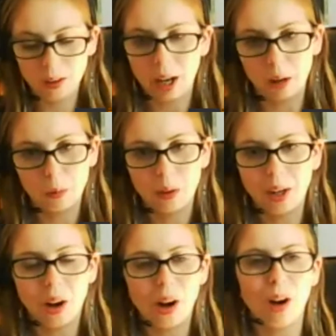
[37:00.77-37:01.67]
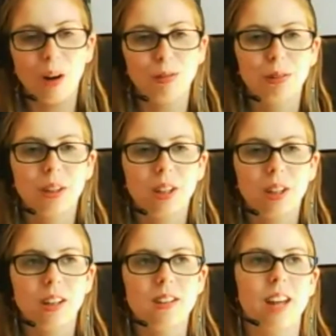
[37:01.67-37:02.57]
phone had went
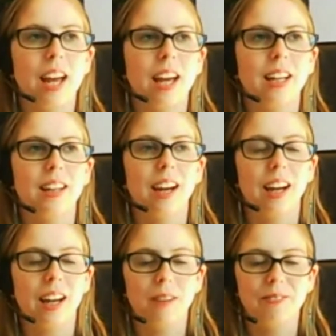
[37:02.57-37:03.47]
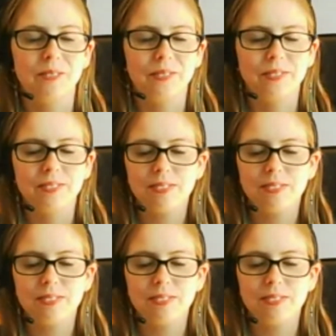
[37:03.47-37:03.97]
off saying that